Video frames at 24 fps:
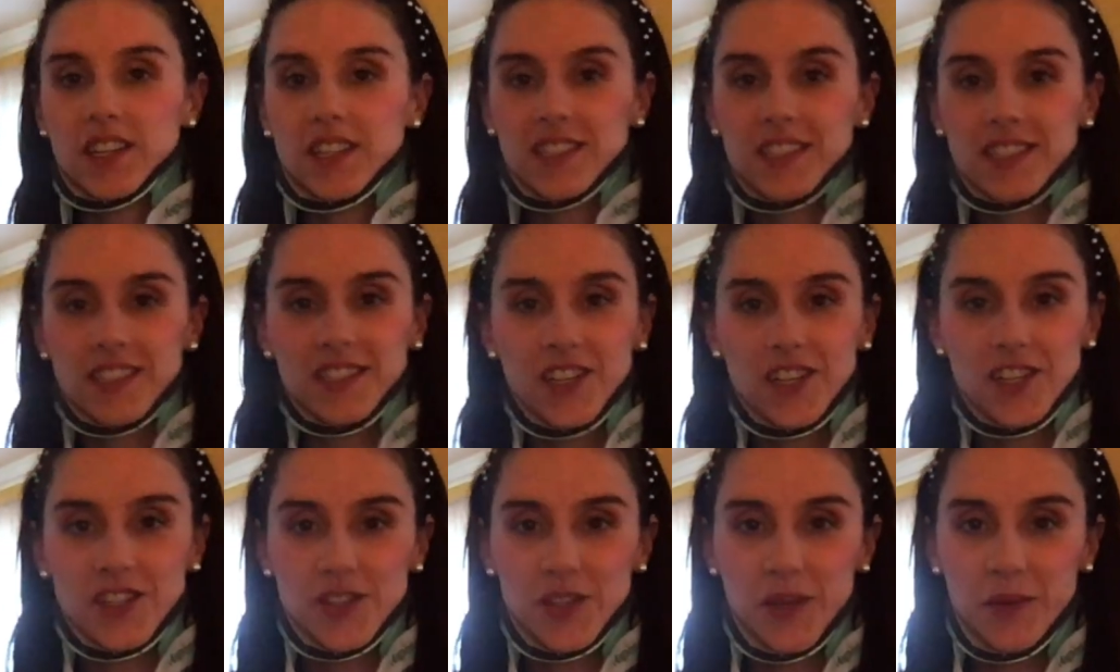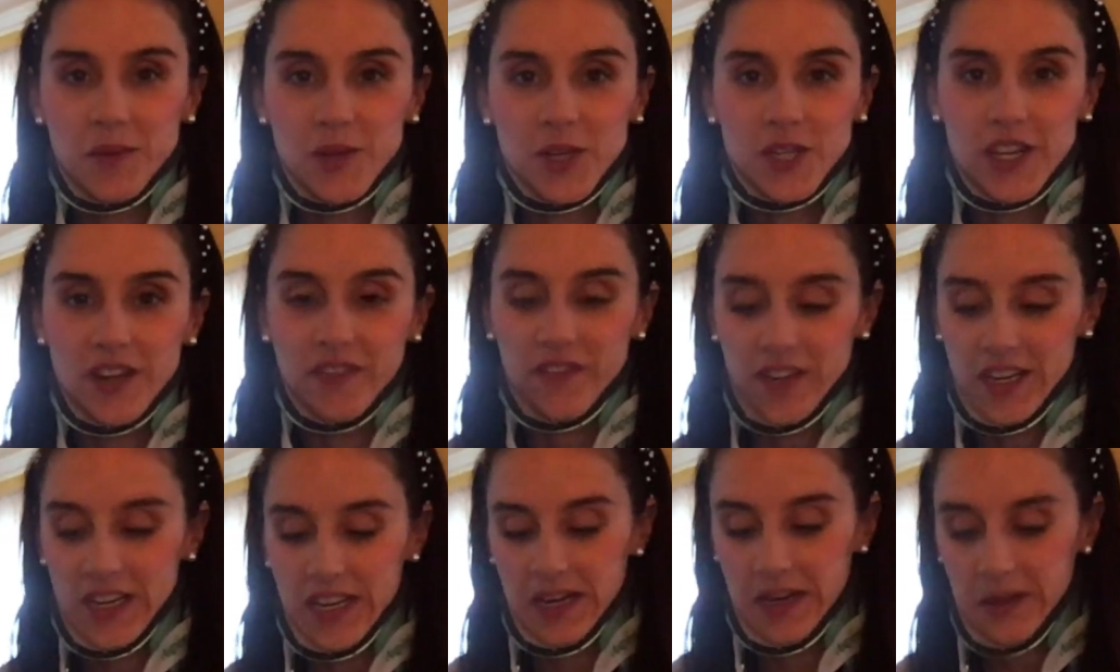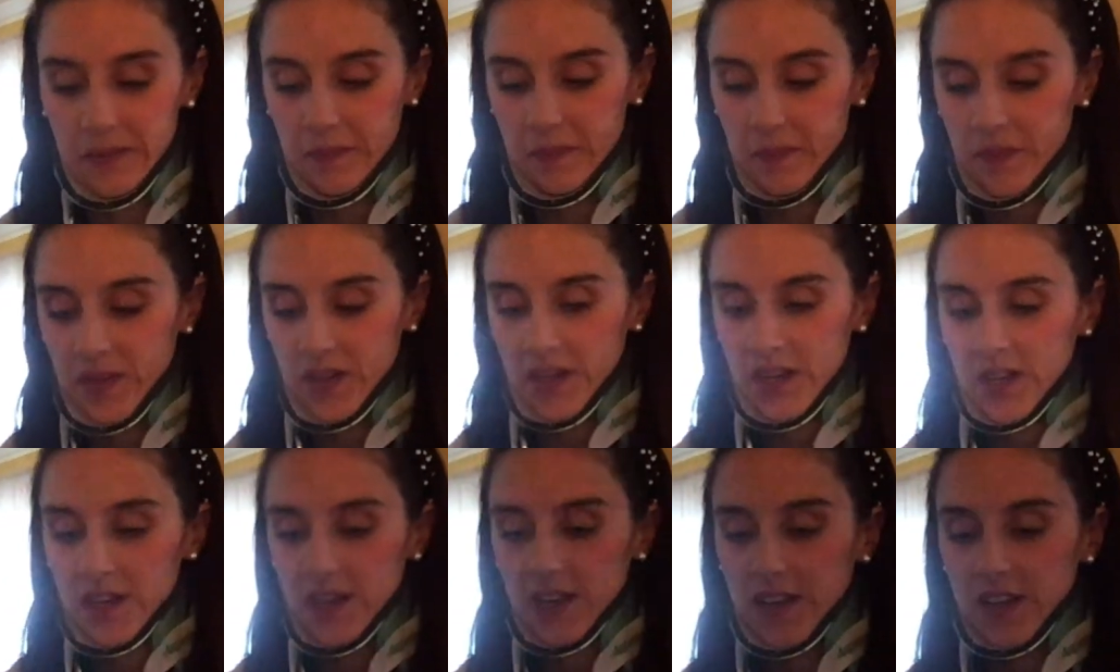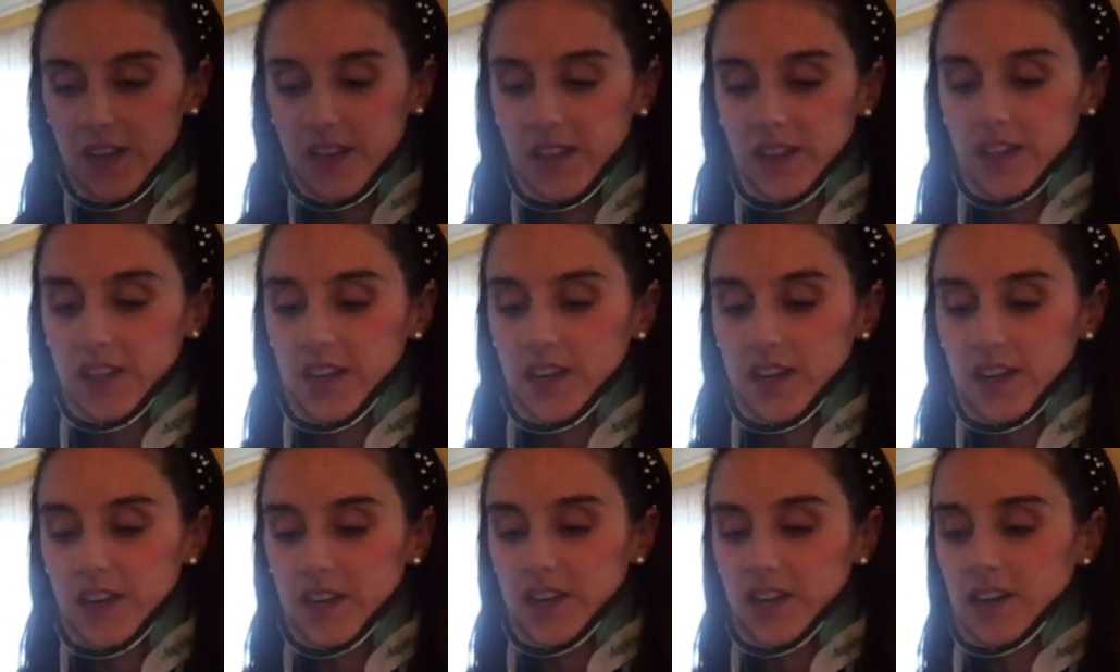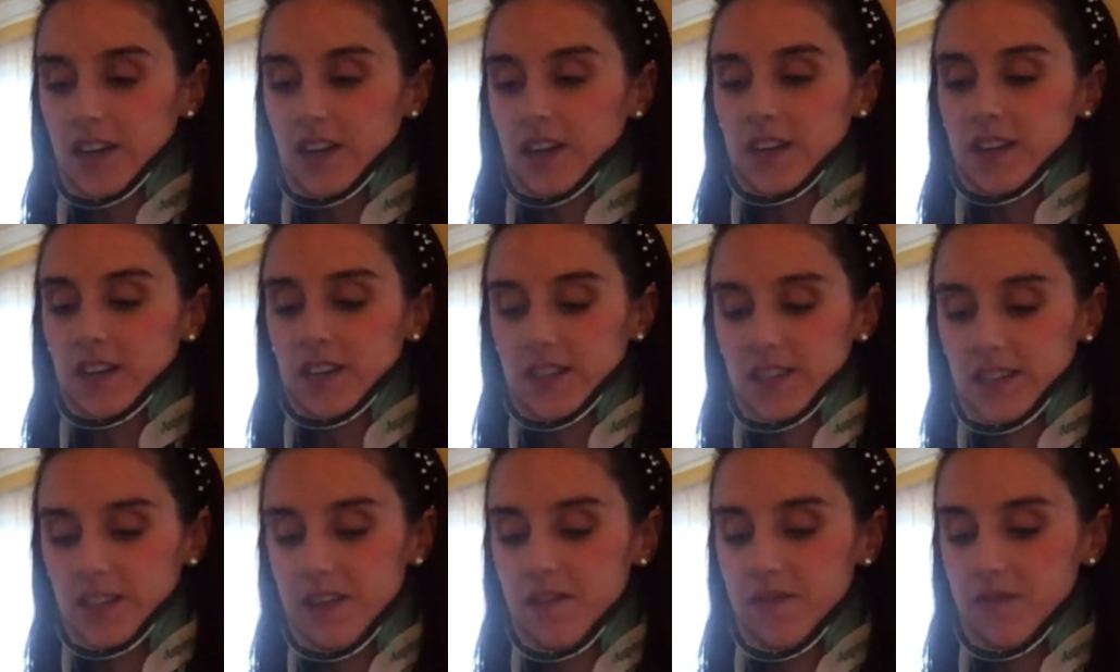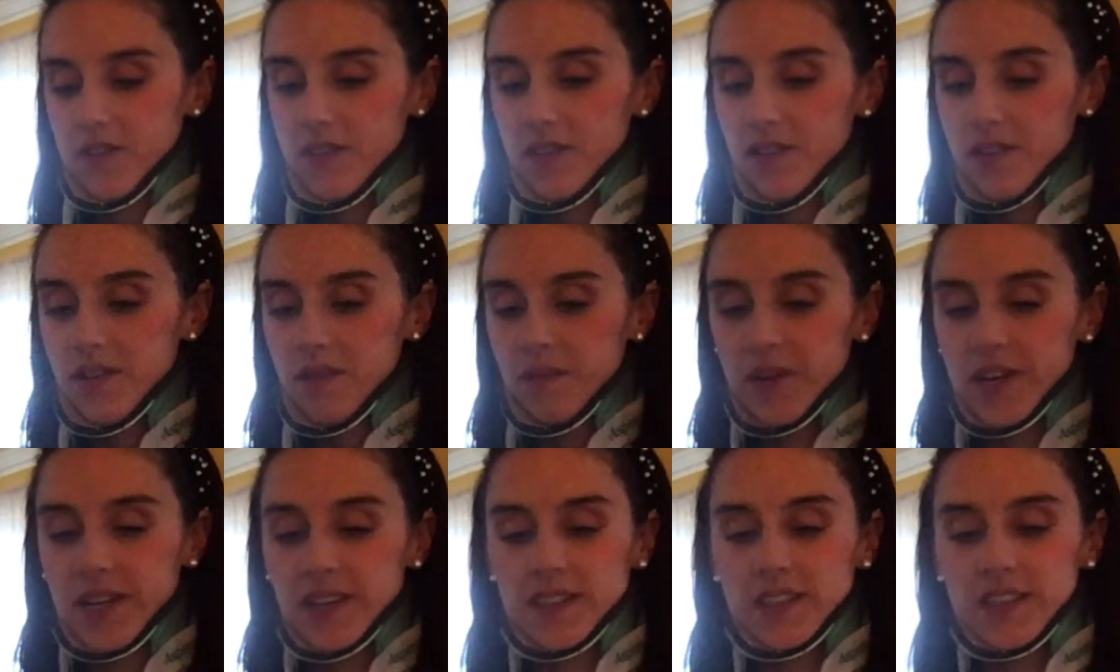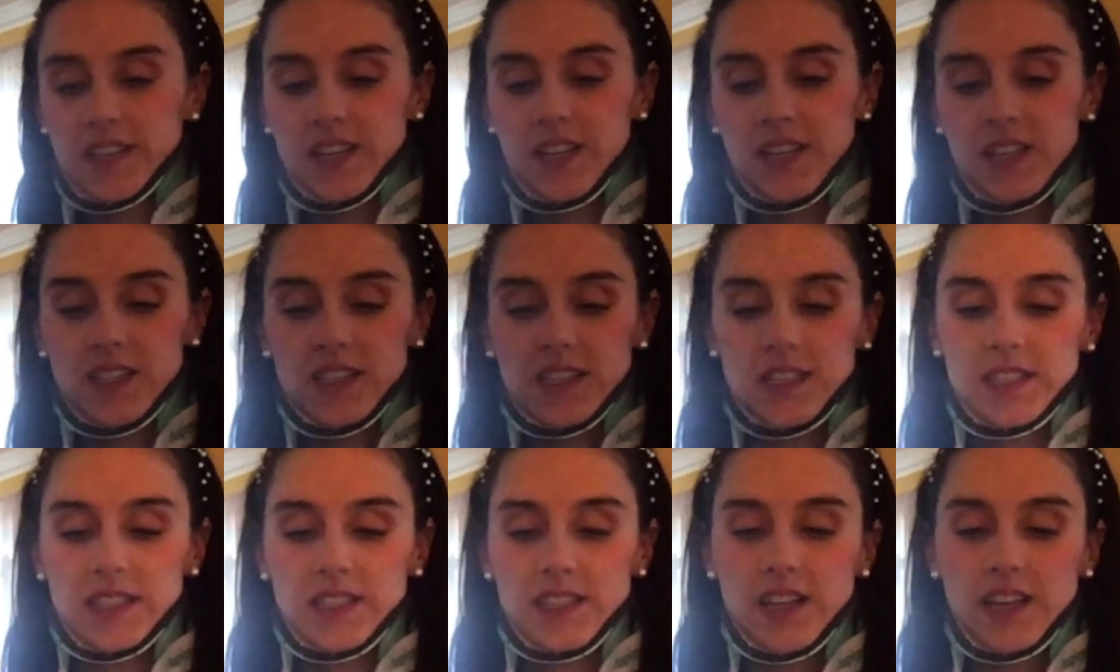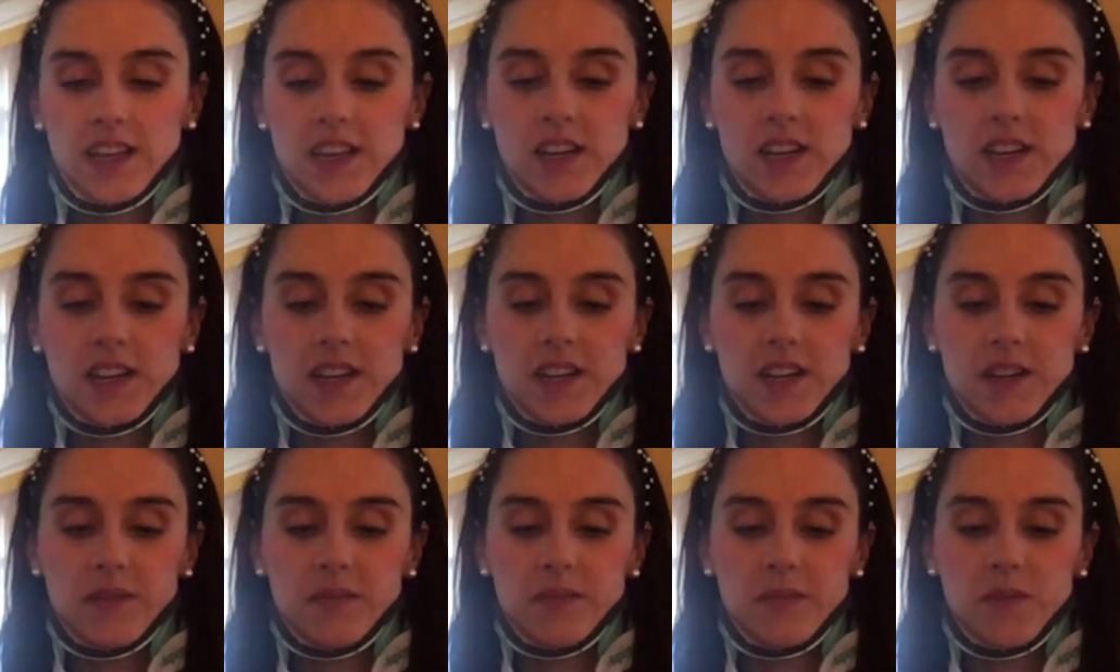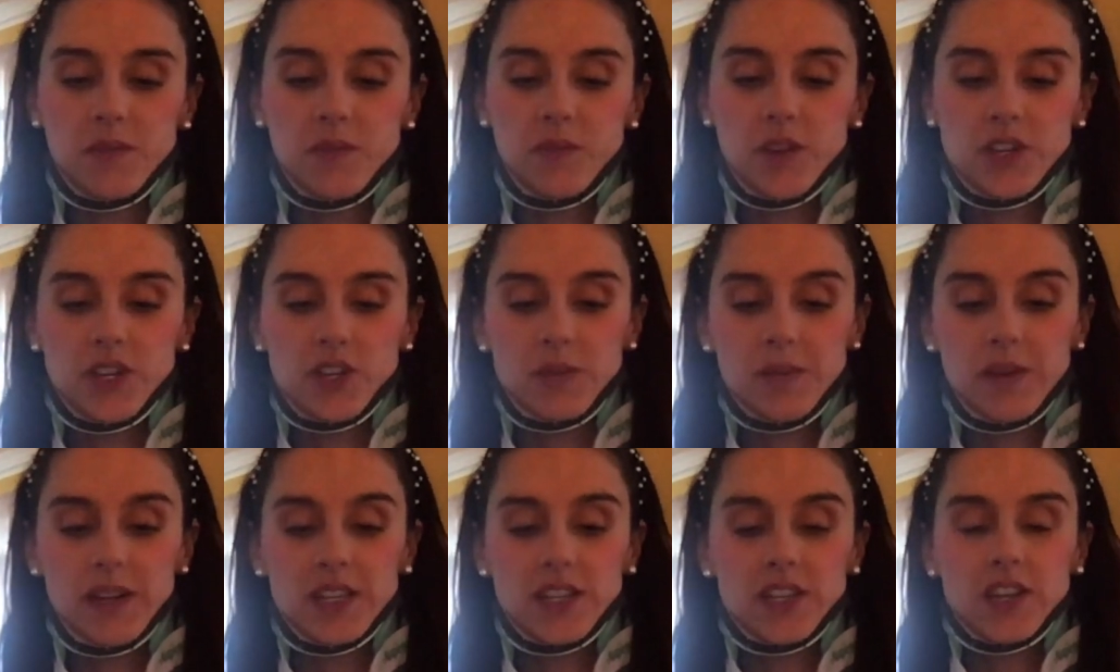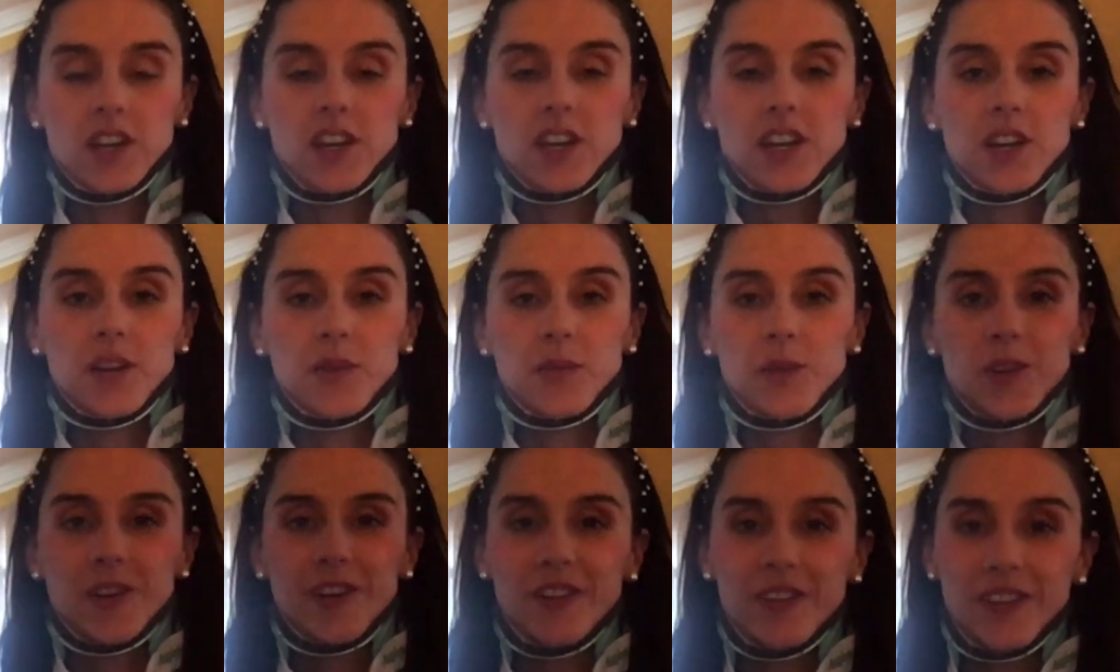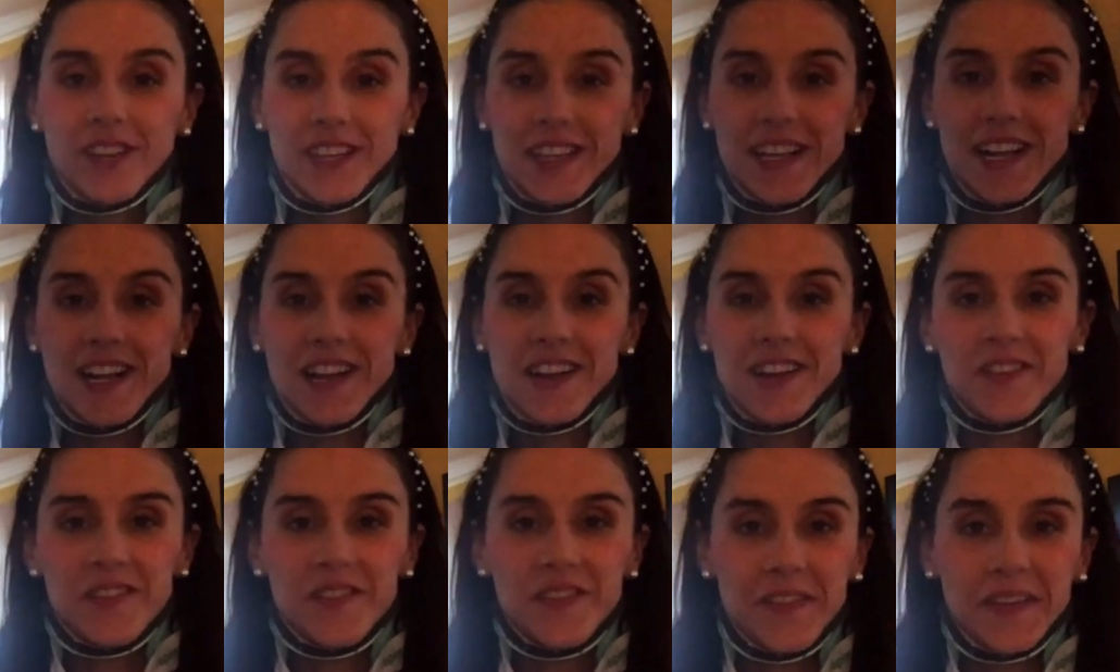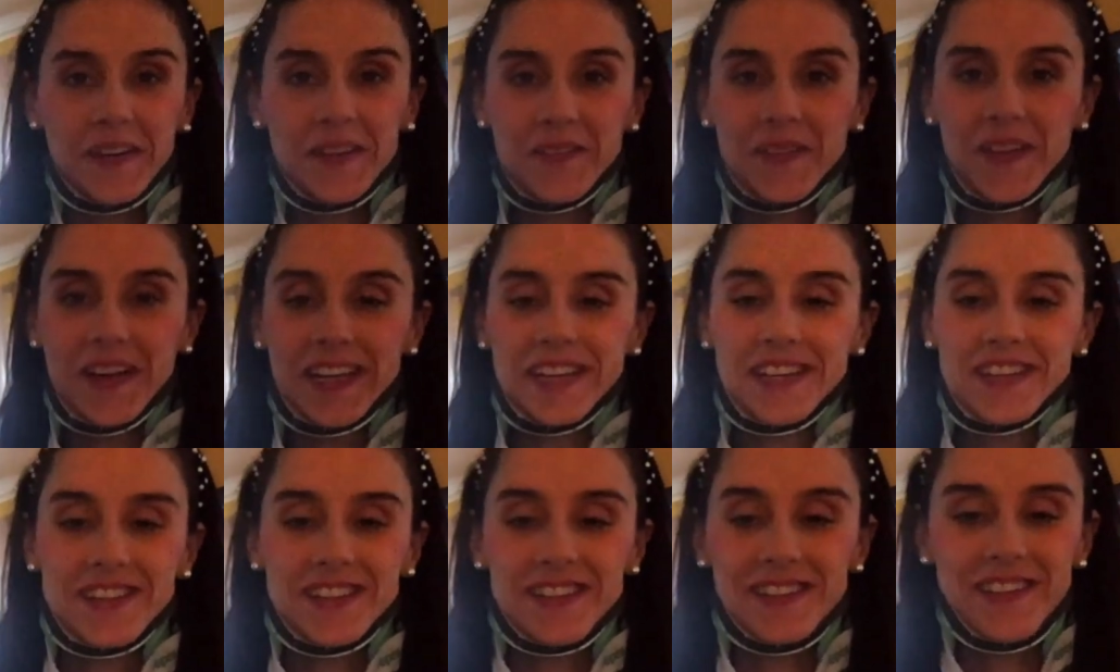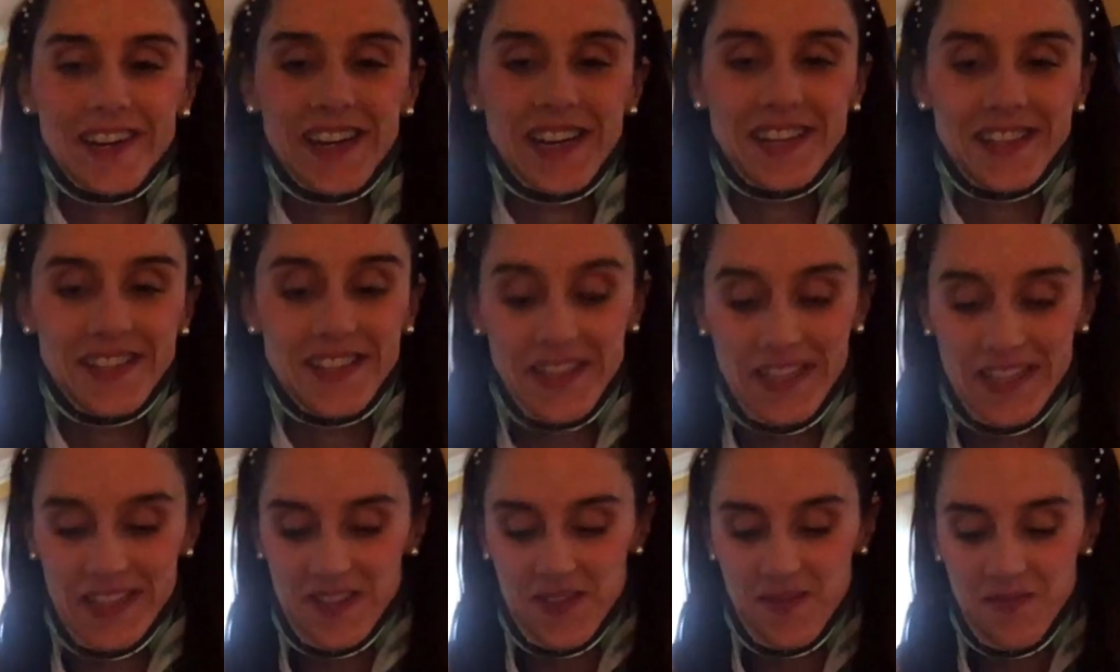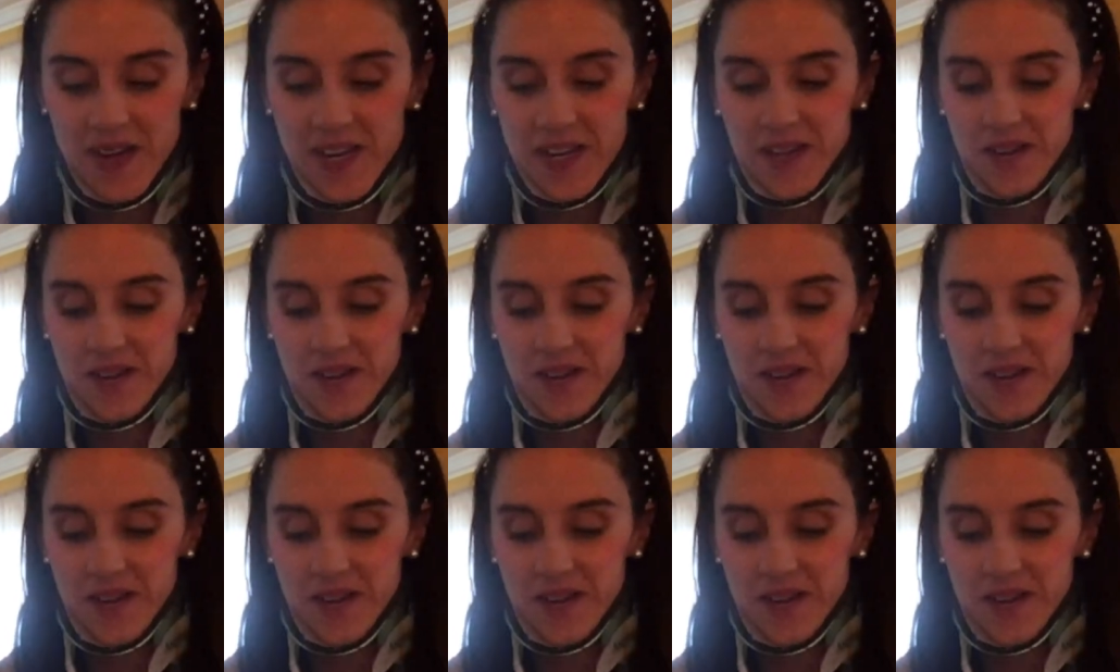There's so much stuff in here. There are several bracelets, which my daughter will love from Find Your Rare, so that's pretty